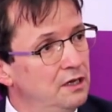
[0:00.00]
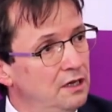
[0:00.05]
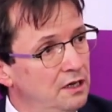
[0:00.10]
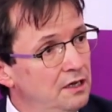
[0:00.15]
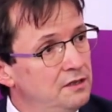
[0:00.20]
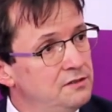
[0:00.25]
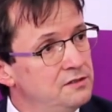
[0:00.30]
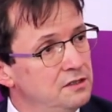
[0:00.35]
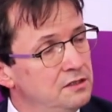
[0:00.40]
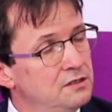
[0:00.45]

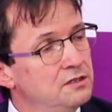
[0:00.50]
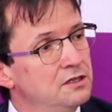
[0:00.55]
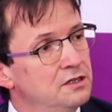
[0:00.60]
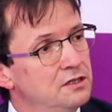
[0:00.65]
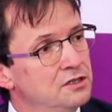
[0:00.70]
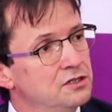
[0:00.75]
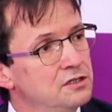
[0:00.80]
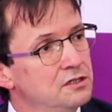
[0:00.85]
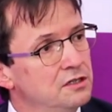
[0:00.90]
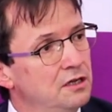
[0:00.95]
as the
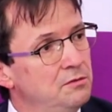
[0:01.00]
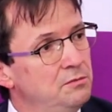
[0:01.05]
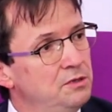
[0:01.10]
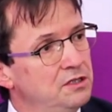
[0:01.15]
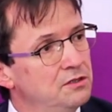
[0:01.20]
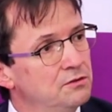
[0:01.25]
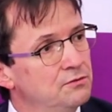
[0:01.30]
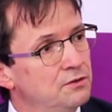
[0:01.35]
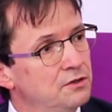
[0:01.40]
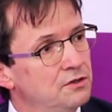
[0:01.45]
International
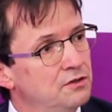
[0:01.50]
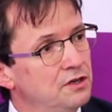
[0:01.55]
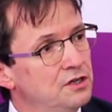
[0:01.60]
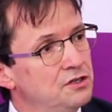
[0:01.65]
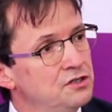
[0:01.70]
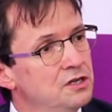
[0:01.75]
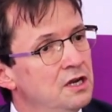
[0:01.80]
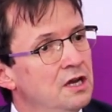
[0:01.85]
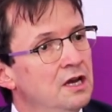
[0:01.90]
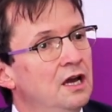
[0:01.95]
Diabetes
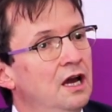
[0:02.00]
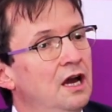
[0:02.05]
Federation,